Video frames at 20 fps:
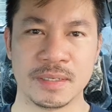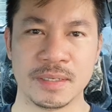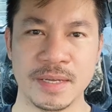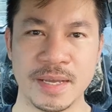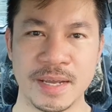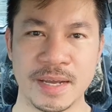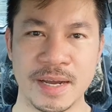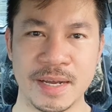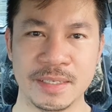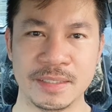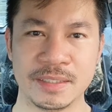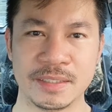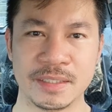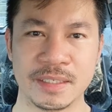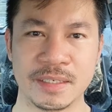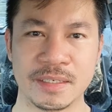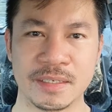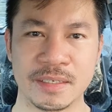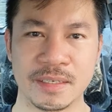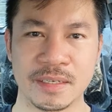Hey
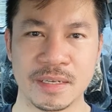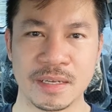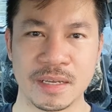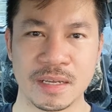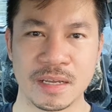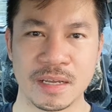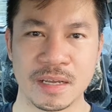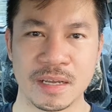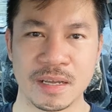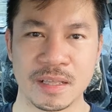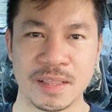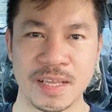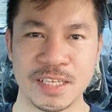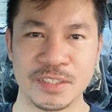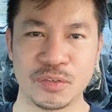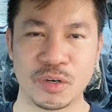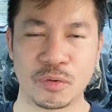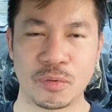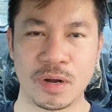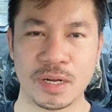guys,
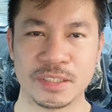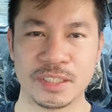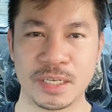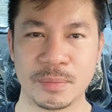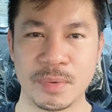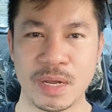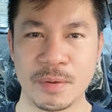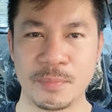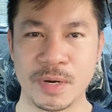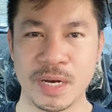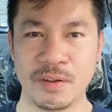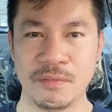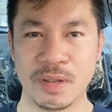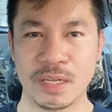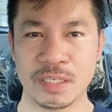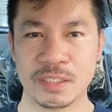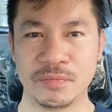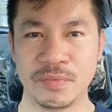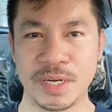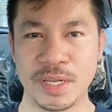thanks for watching my
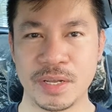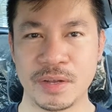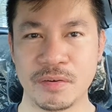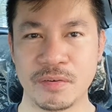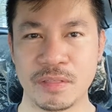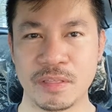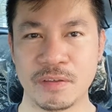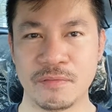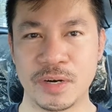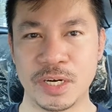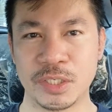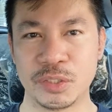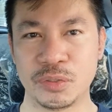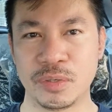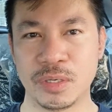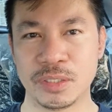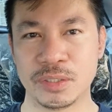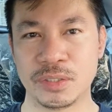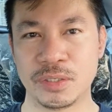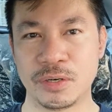previous video of the
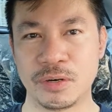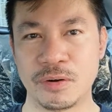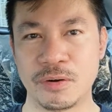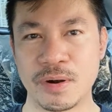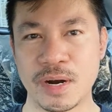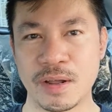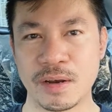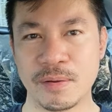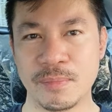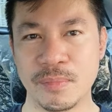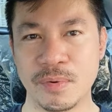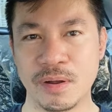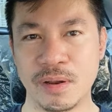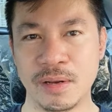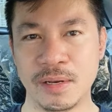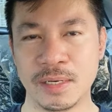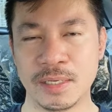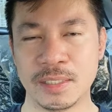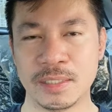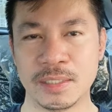virtual tour around the
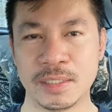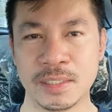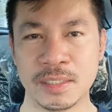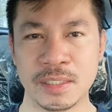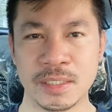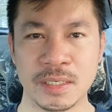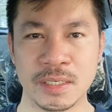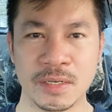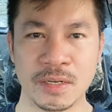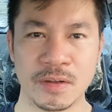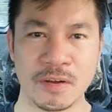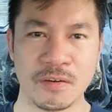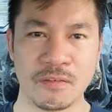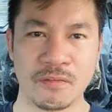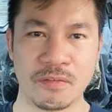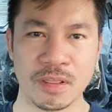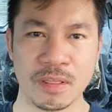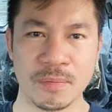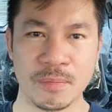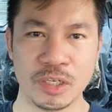mall.
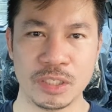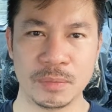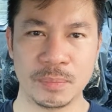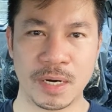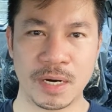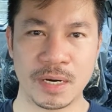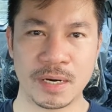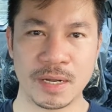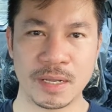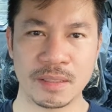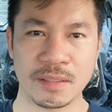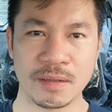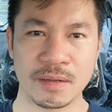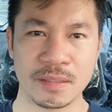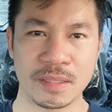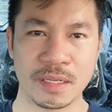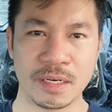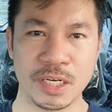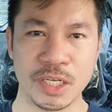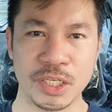For the most part, I
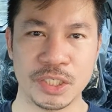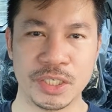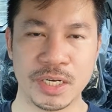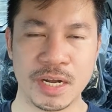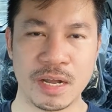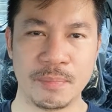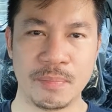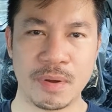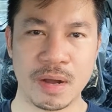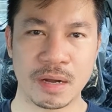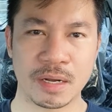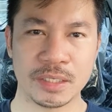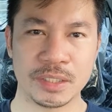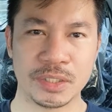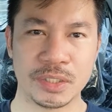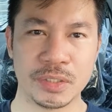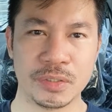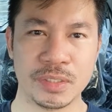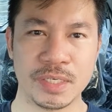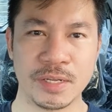thought the DJI Pocket
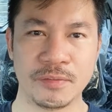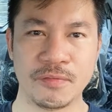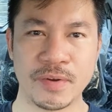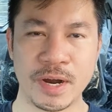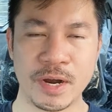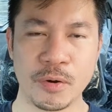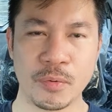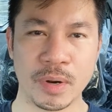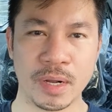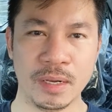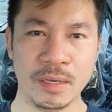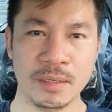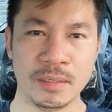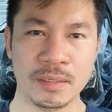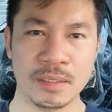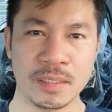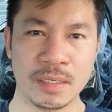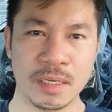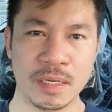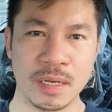2 did very well,
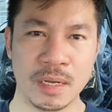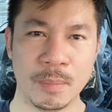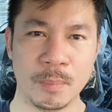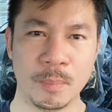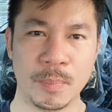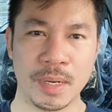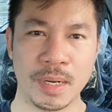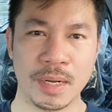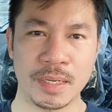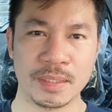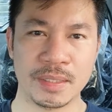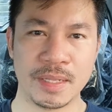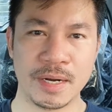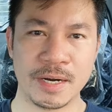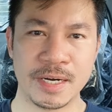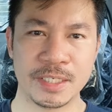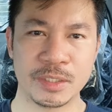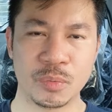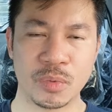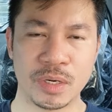but there
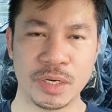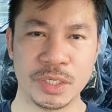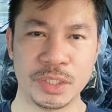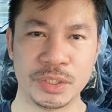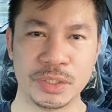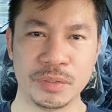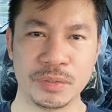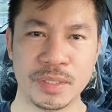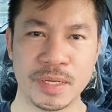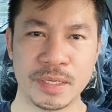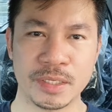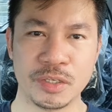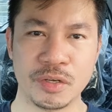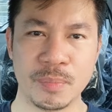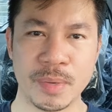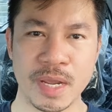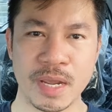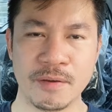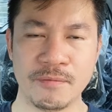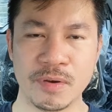is one issue that you
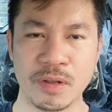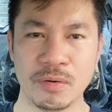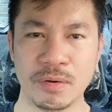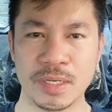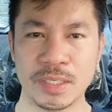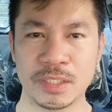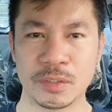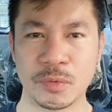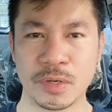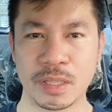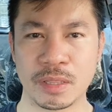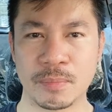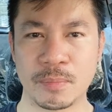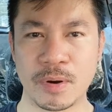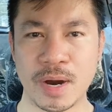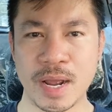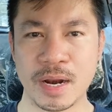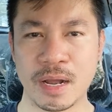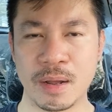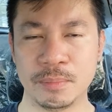may have noticed with
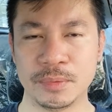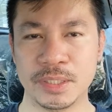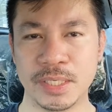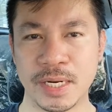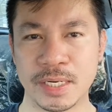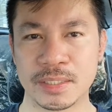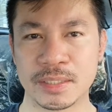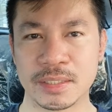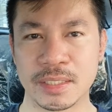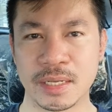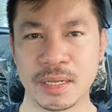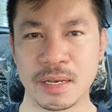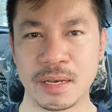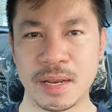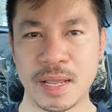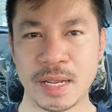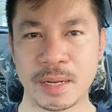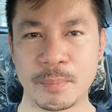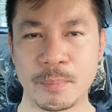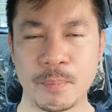bright objects
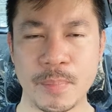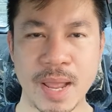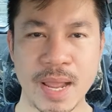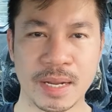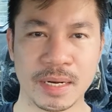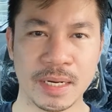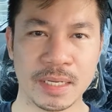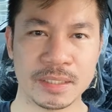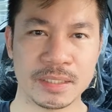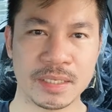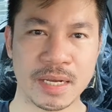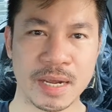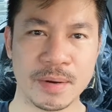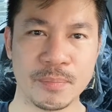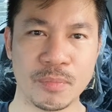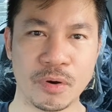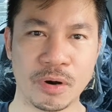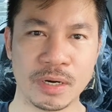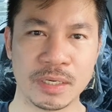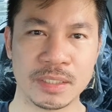like backlit
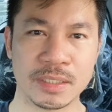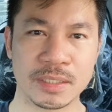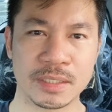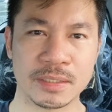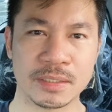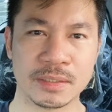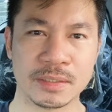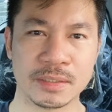signboards.